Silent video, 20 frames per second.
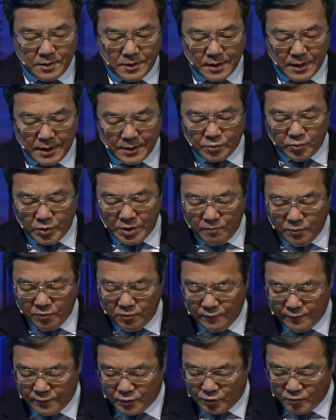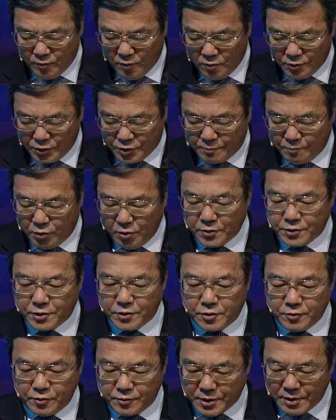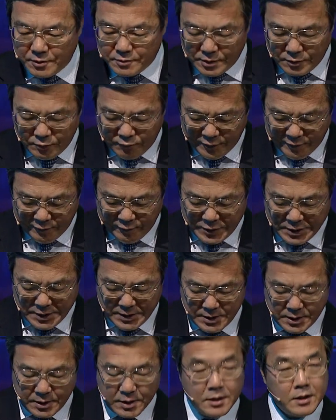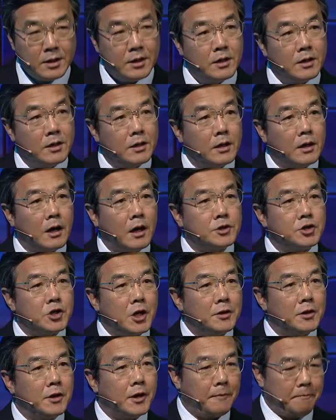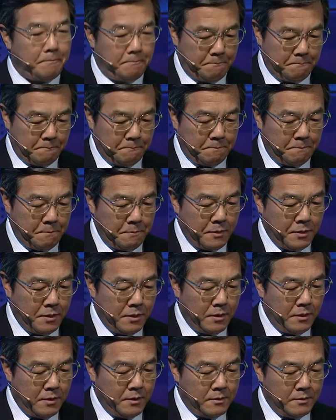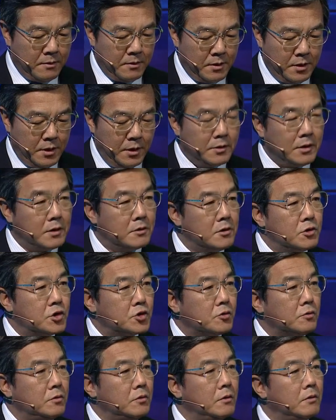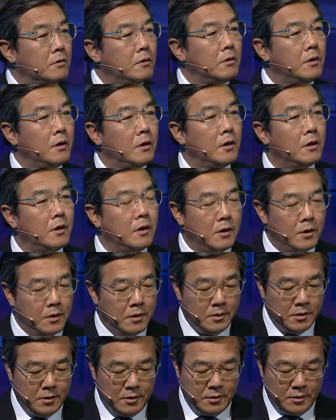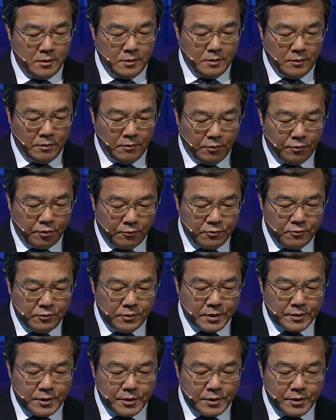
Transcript: as we move towards post-2015 agenda. In addition, through the